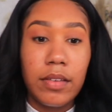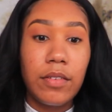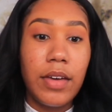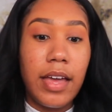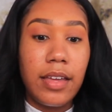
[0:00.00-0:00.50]

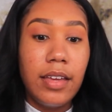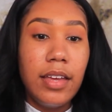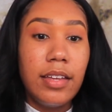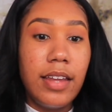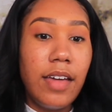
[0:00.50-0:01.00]
Okay,
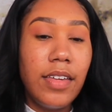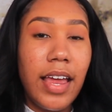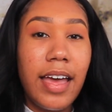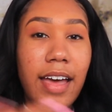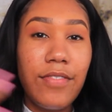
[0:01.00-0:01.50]
now
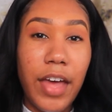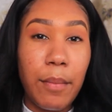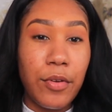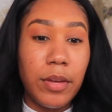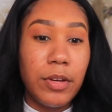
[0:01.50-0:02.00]
that I have
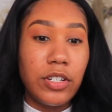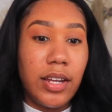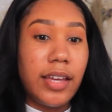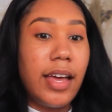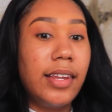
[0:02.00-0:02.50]
that pretty much
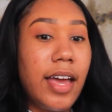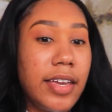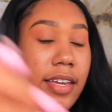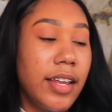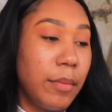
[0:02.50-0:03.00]
like I
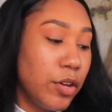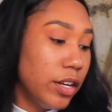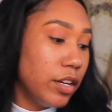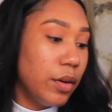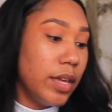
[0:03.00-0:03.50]
like it, I'm
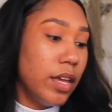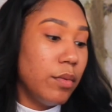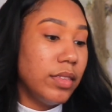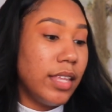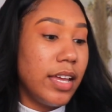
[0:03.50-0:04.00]
gonna go
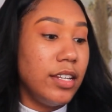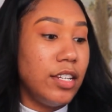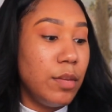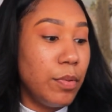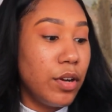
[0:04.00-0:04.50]
in with a
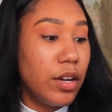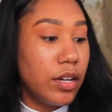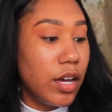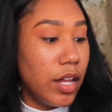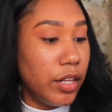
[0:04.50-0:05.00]
deeper
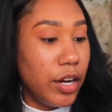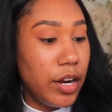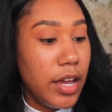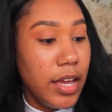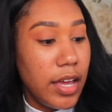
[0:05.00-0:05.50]

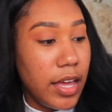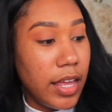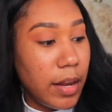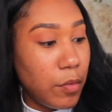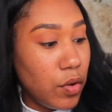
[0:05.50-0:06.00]
color,
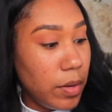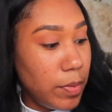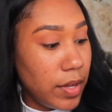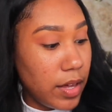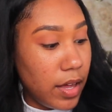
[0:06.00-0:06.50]
and I'm gonna
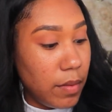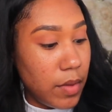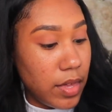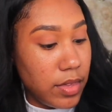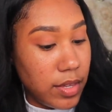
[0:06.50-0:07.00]
pick
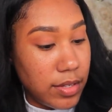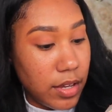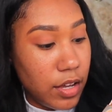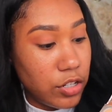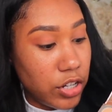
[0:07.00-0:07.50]
up this
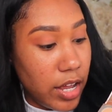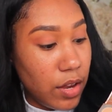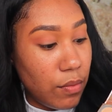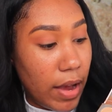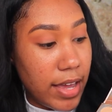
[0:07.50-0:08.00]

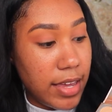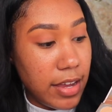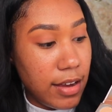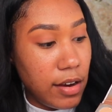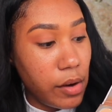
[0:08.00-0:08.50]
shade right
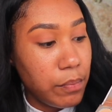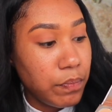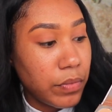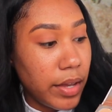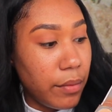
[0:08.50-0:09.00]
here.
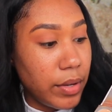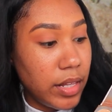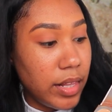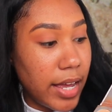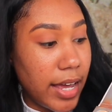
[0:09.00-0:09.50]
I
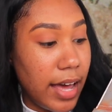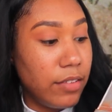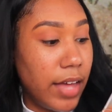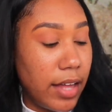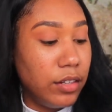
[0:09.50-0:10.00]
really like how
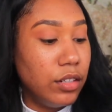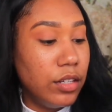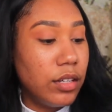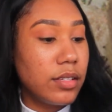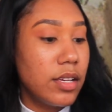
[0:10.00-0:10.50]
that
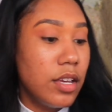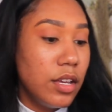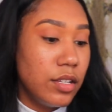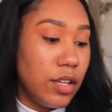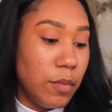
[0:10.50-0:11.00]
looks.
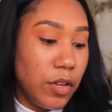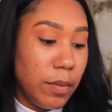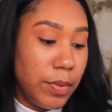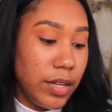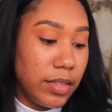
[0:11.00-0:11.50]
So I'm gonna
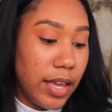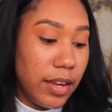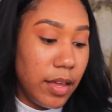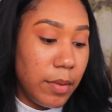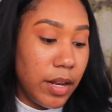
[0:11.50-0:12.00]
pick that
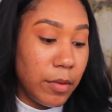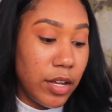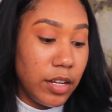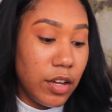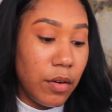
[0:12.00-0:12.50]
up, and I'm
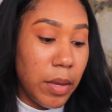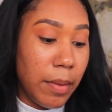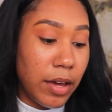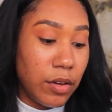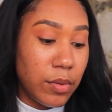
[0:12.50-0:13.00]
gonna go in
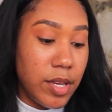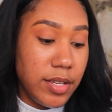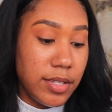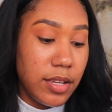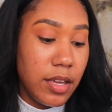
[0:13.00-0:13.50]
my
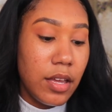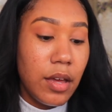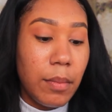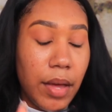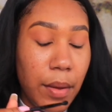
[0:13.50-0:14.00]
crease,
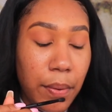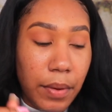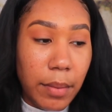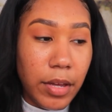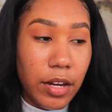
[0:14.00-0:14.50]
but
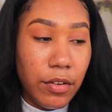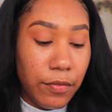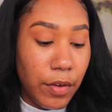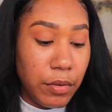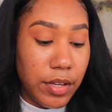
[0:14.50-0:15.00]
I'm gonna
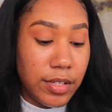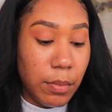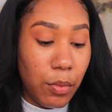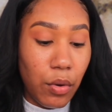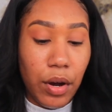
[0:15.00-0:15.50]
focus
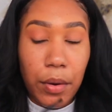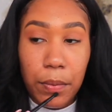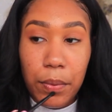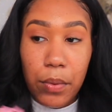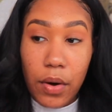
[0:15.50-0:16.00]
more
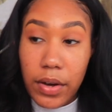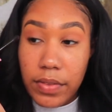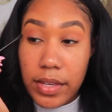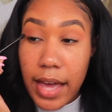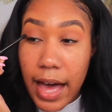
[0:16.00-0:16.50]

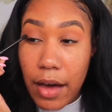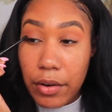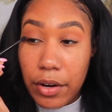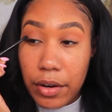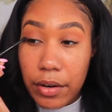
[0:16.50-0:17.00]
on the
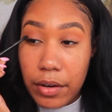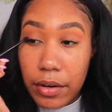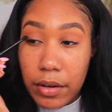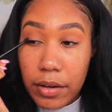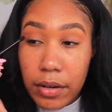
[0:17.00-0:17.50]
outer.
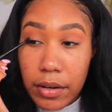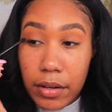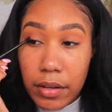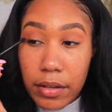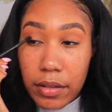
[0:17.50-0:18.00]

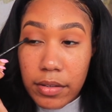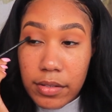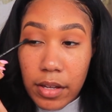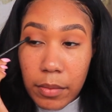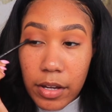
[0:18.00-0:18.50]

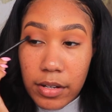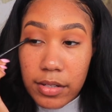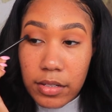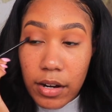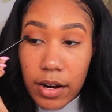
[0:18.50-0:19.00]
So I'm gonna
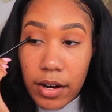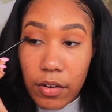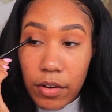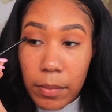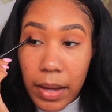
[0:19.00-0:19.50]
start
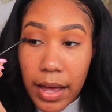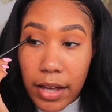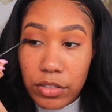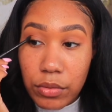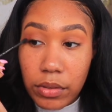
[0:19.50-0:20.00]
on my
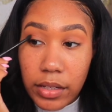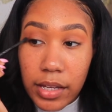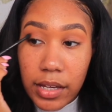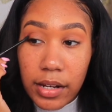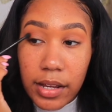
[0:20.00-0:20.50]
actual
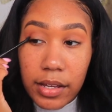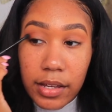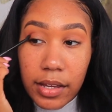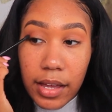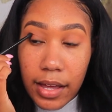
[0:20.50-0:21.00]
lid
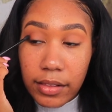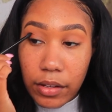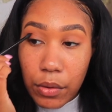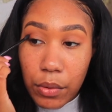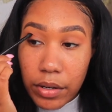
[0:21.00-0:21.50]
at
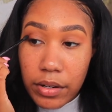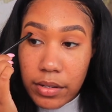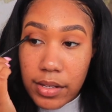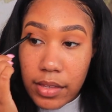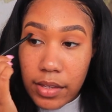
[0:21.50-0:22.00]
the
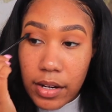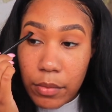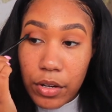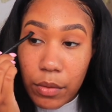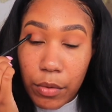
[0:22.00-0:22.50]
corners, and then
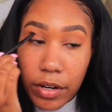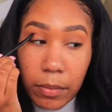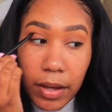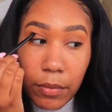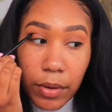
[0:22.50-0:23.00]
I'm gonna work
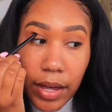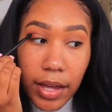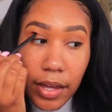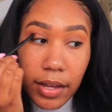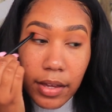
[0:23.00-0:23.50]
my
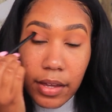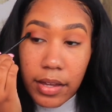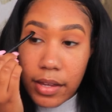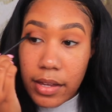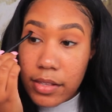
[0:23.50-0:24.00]
way
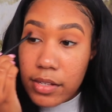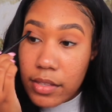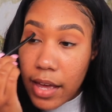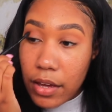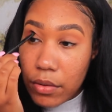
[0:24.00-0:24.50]
into
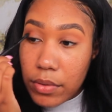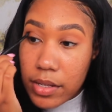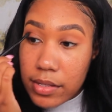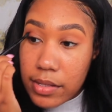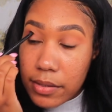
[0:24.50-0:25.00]
that
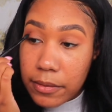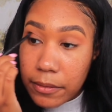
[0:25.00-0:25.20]
crease.